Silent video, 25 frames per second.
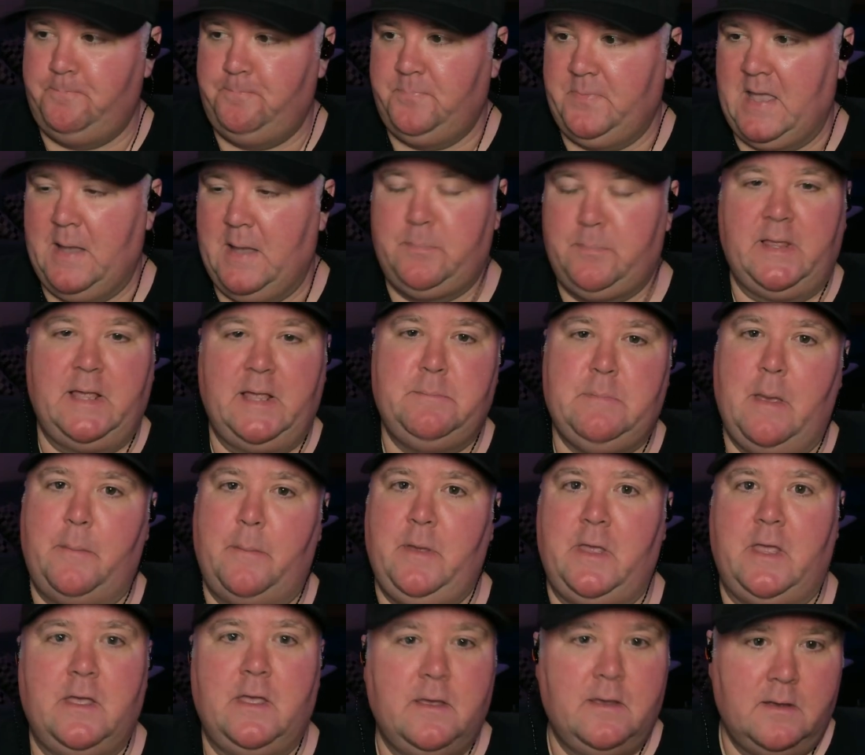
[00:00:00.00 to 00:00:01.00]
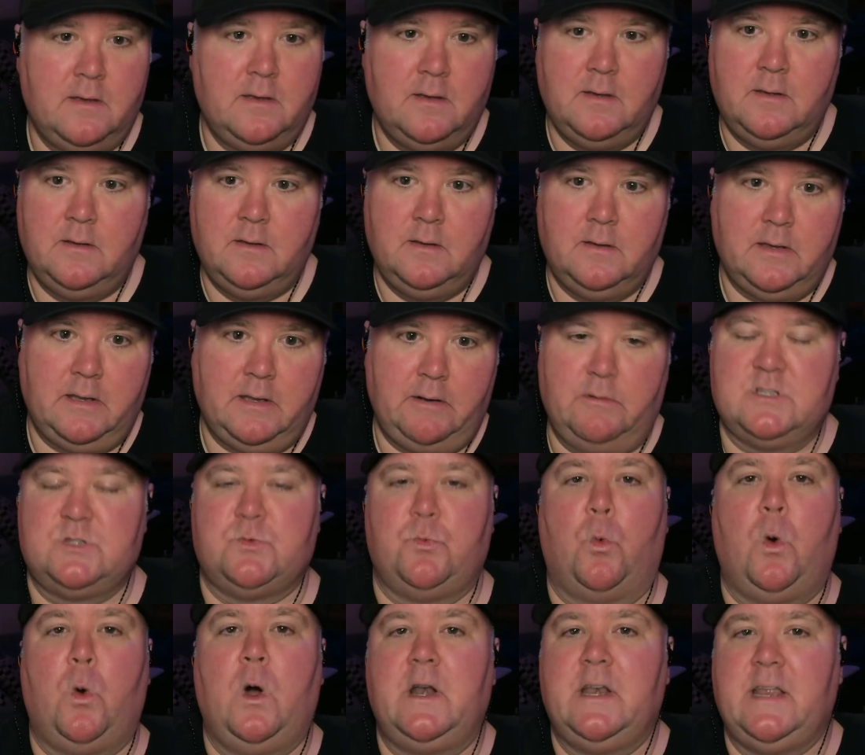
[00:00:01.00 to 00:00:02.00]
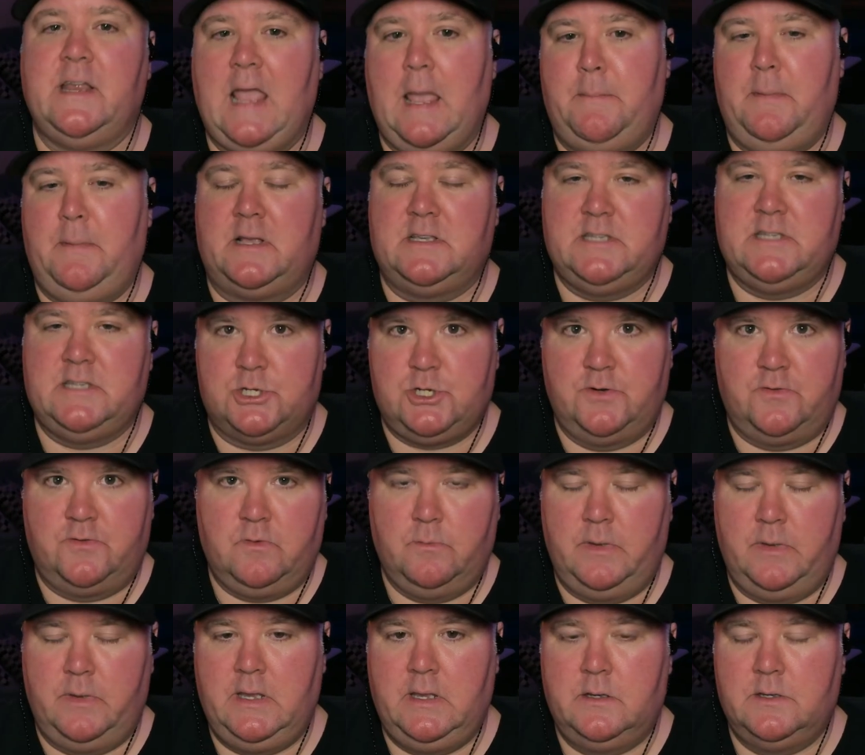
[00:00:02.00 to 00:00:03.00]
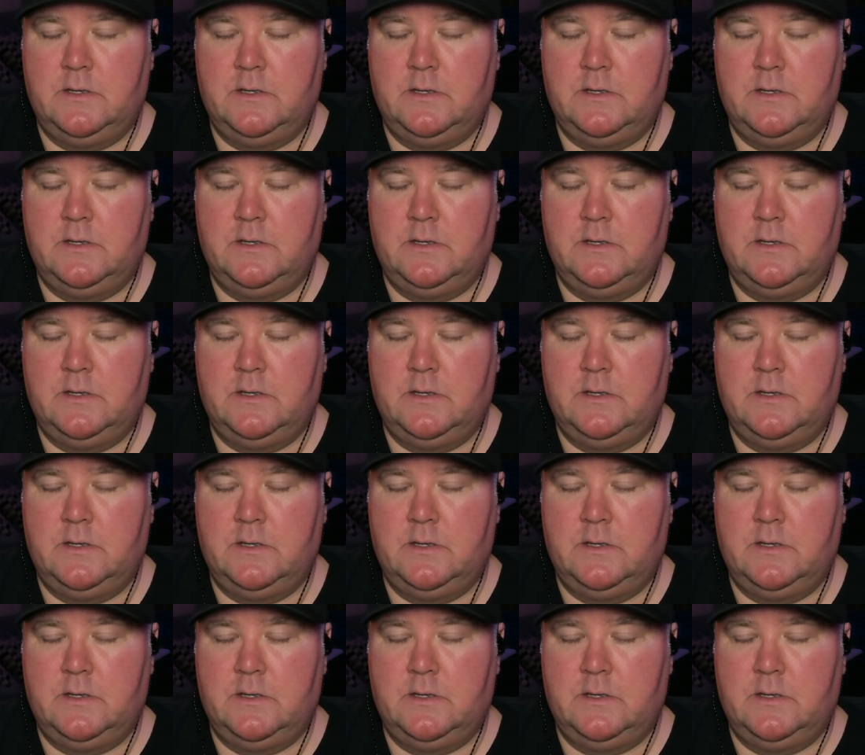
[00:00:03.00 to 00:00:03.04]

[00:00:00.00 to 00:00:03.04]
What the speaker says: I played maybe, it was one gaming session for me,